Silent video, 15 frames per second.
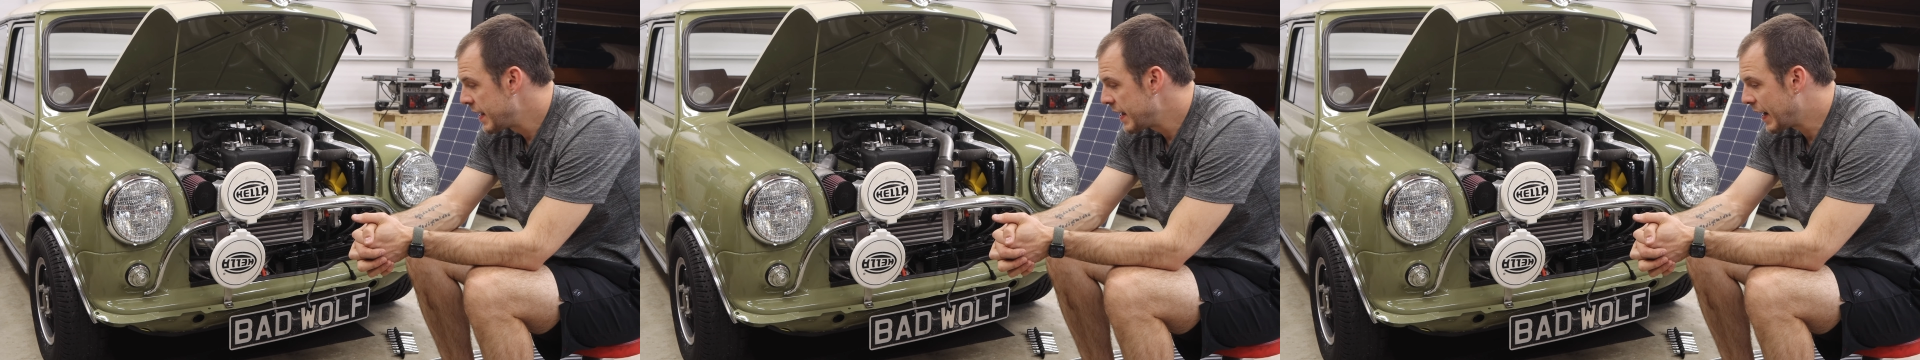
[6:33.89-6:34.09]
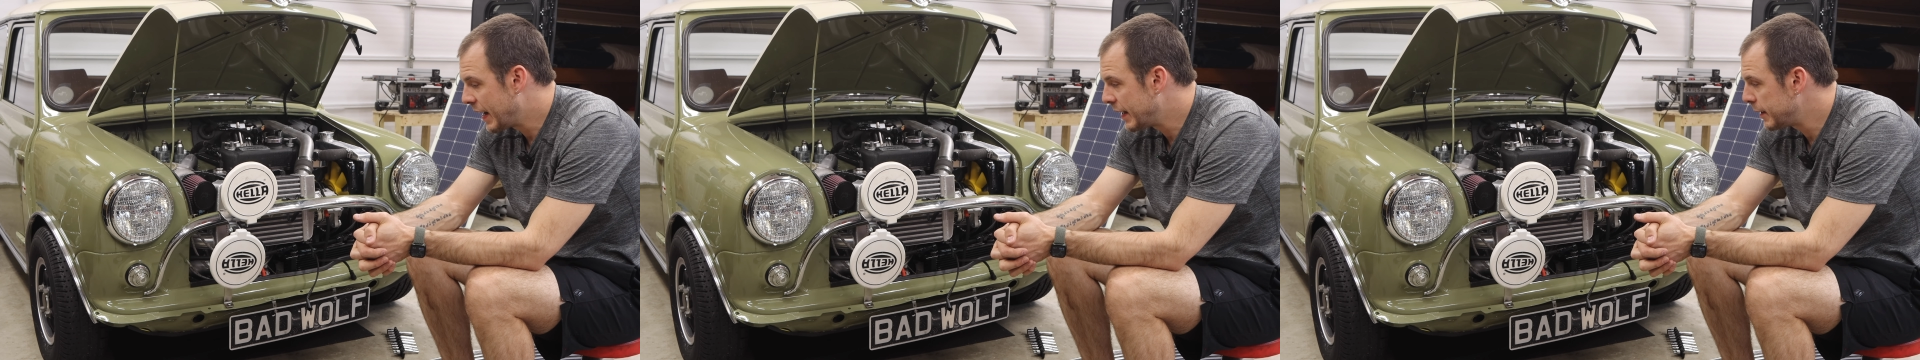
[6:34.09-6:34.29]

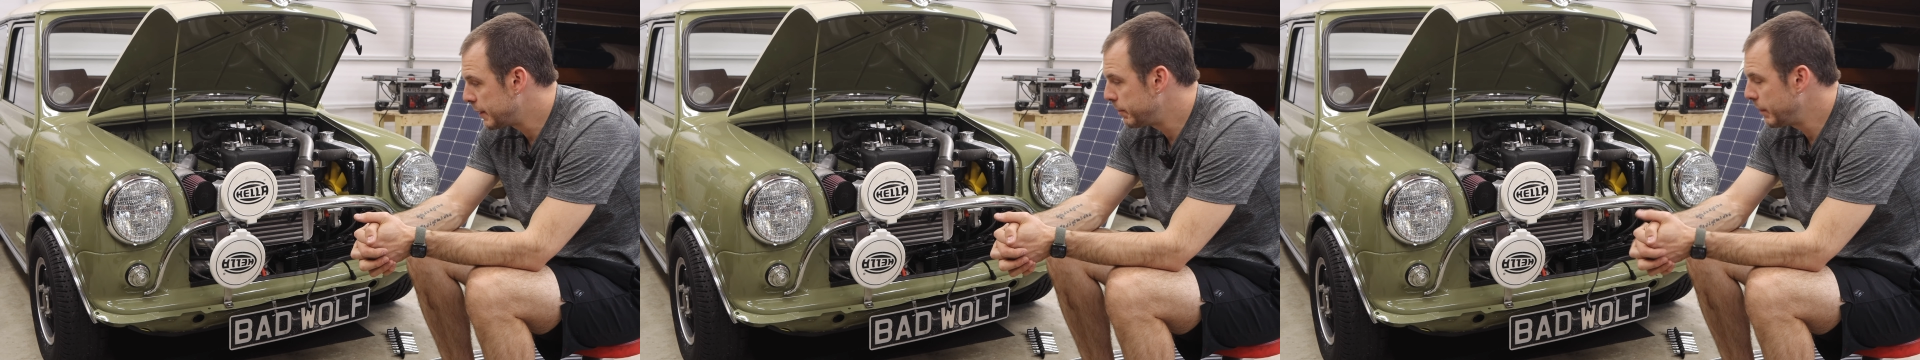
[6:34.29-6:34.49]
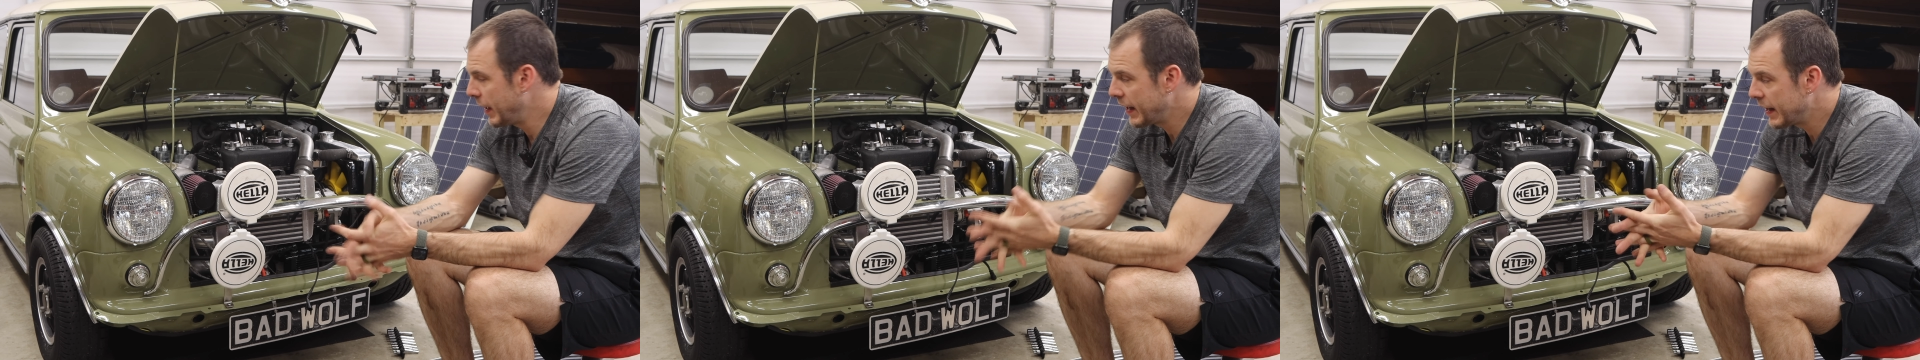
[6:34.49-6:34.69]

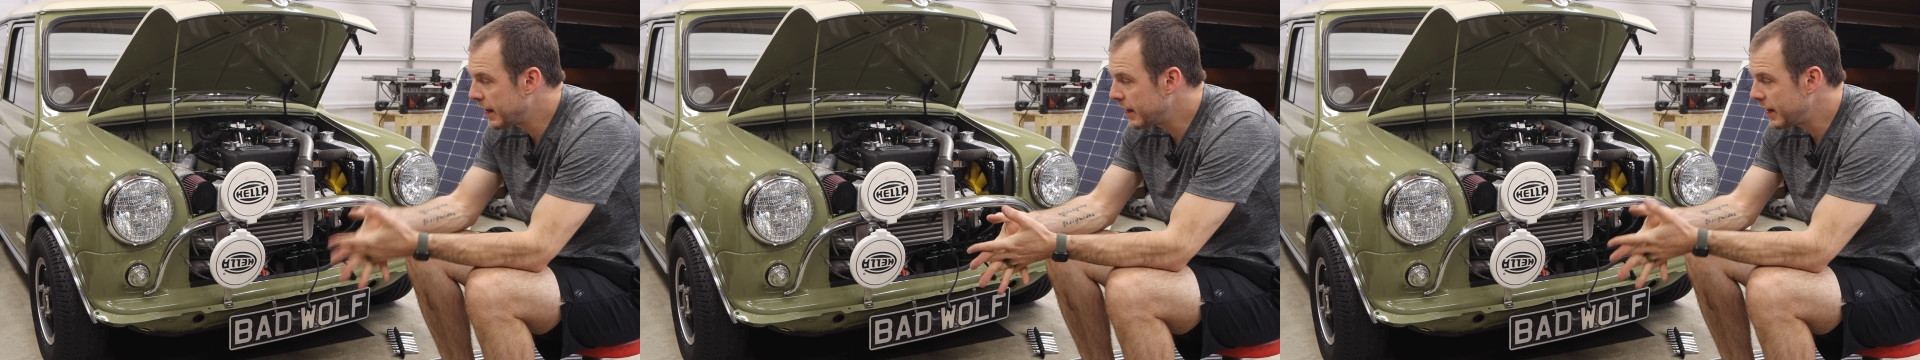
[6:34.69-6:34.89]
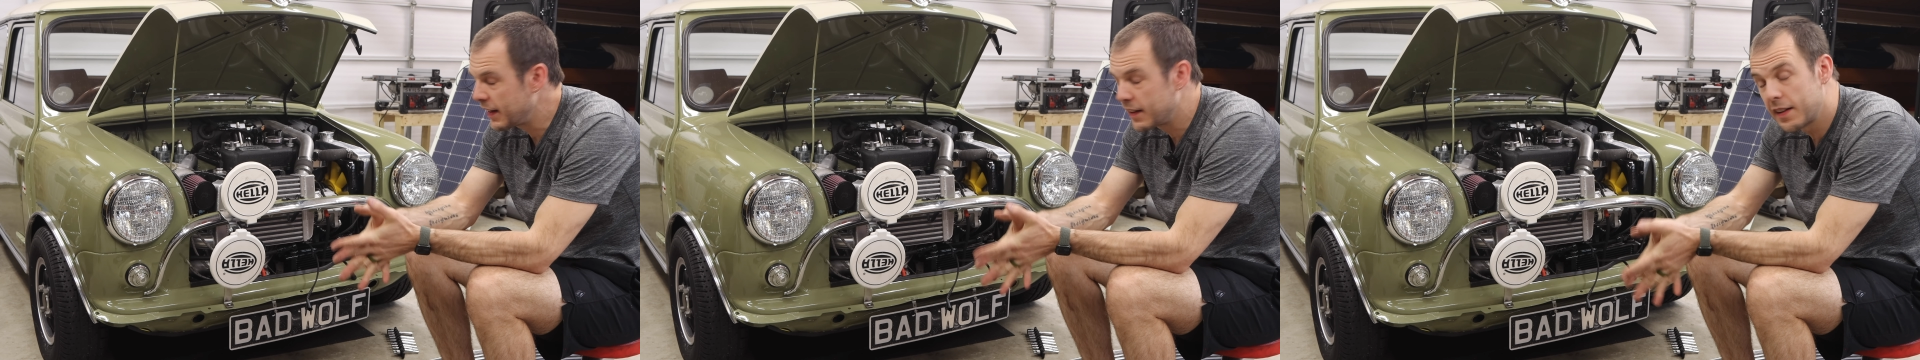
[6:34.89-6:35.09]

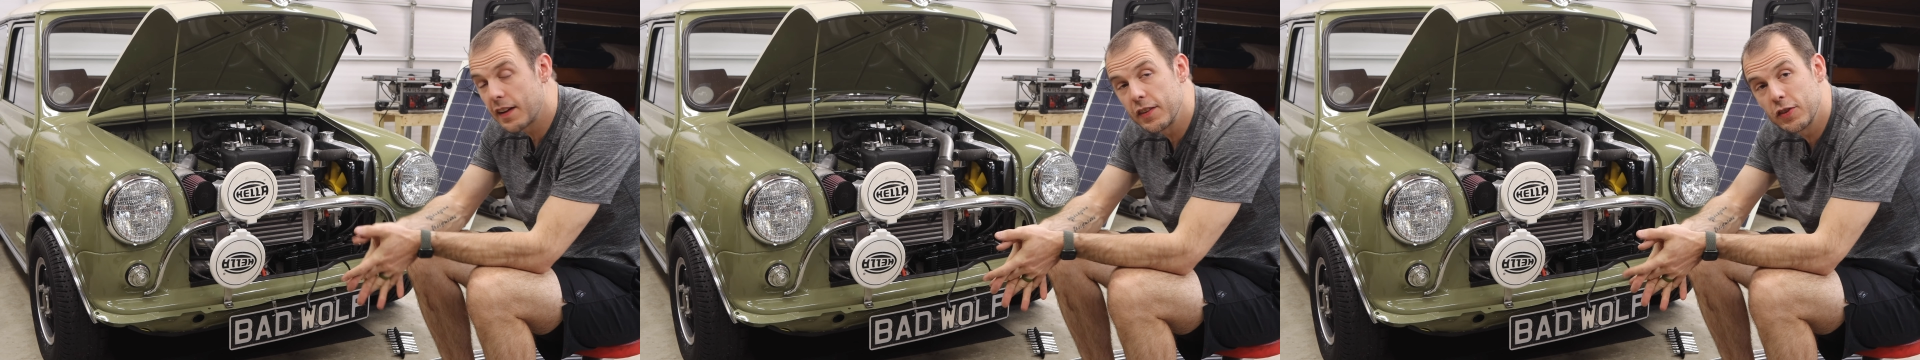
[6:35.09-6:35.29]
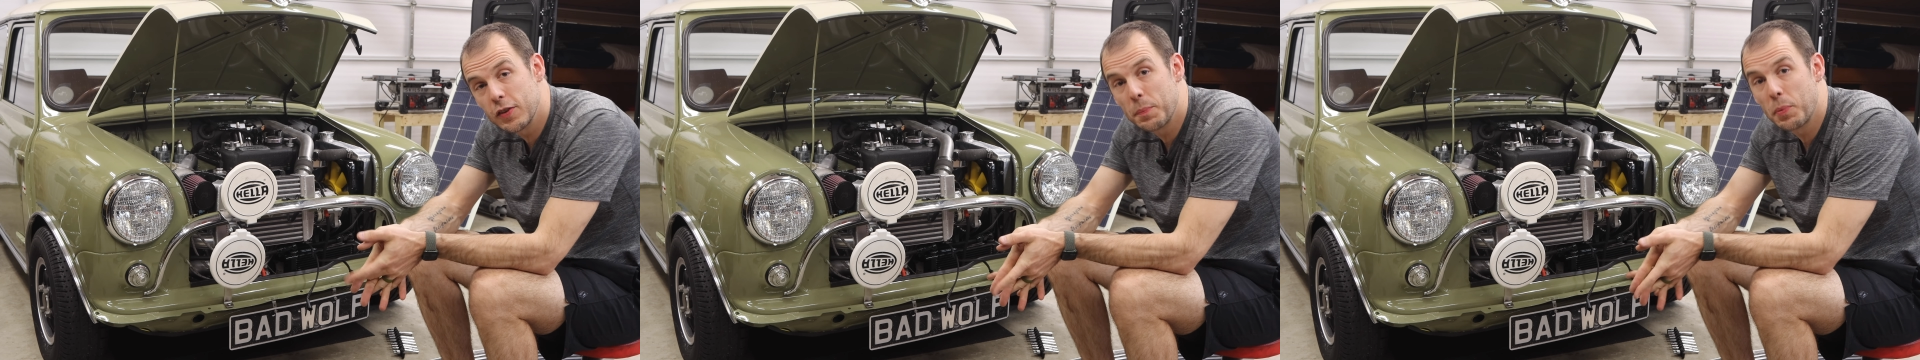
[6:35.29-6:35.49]
And it
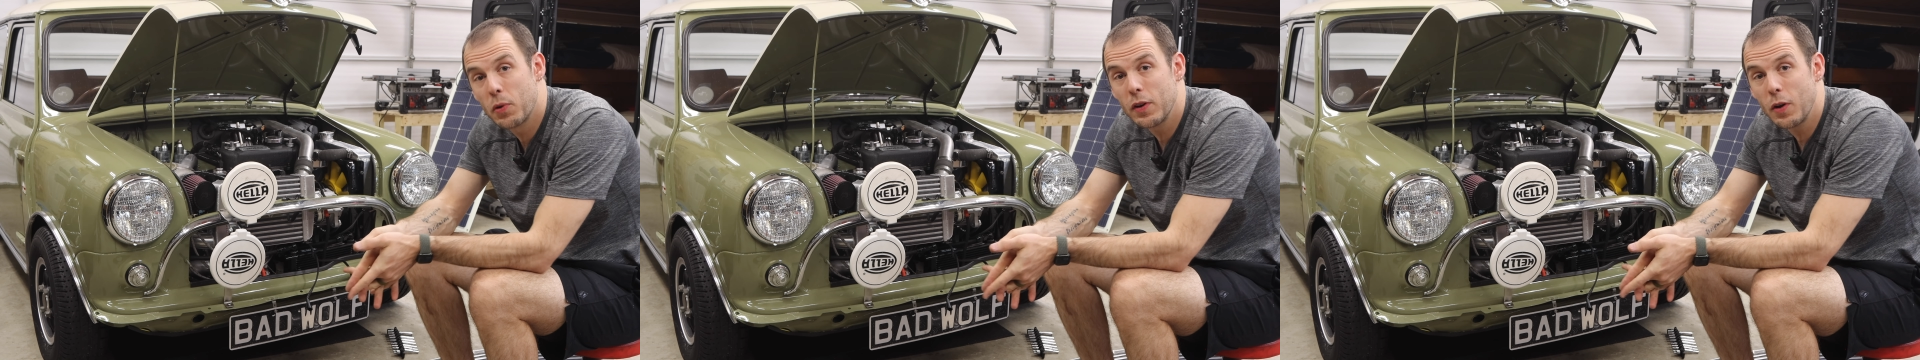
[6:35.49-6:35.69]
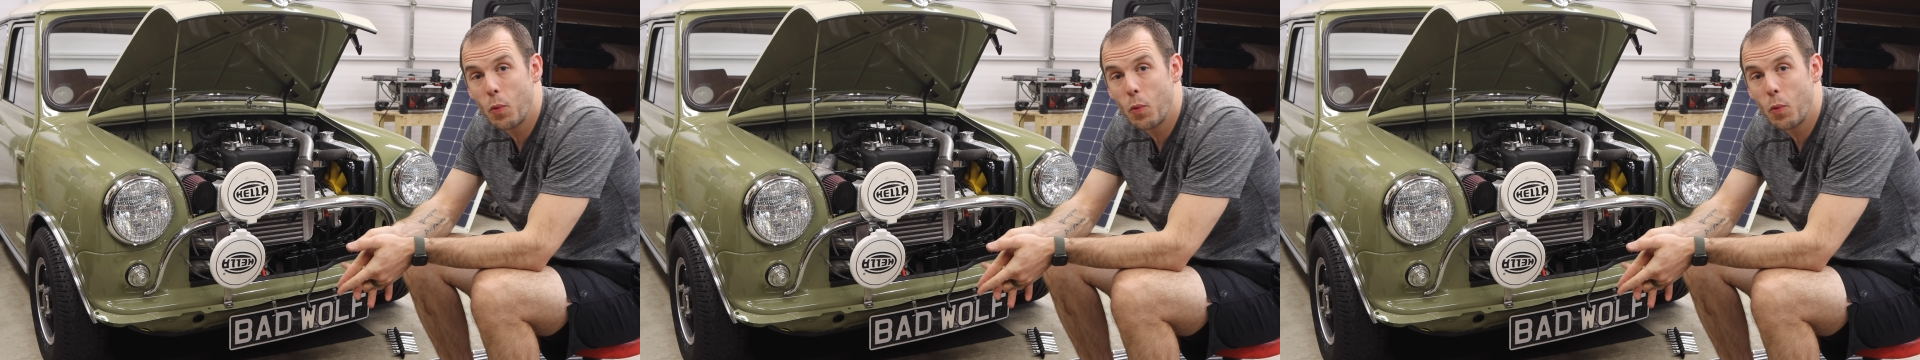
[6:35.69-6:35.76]
does support